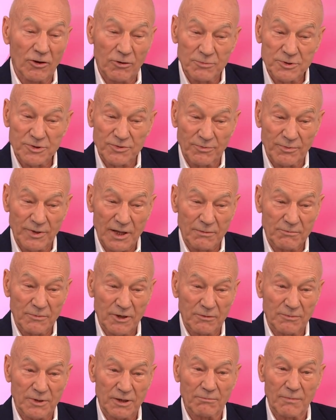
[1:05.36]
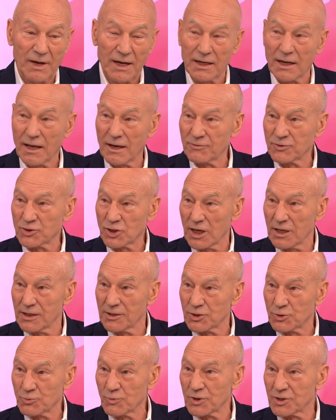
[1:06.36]
almost from that moment my life
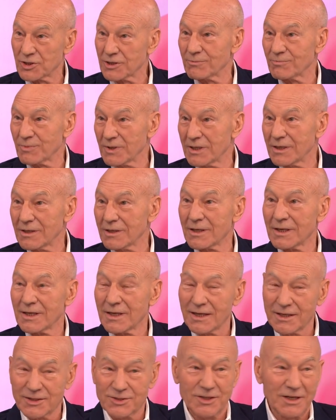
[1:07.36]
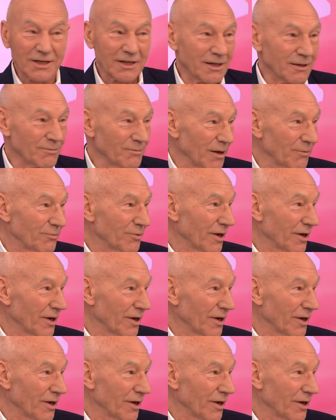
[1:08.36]
changed, which had been idyllic. My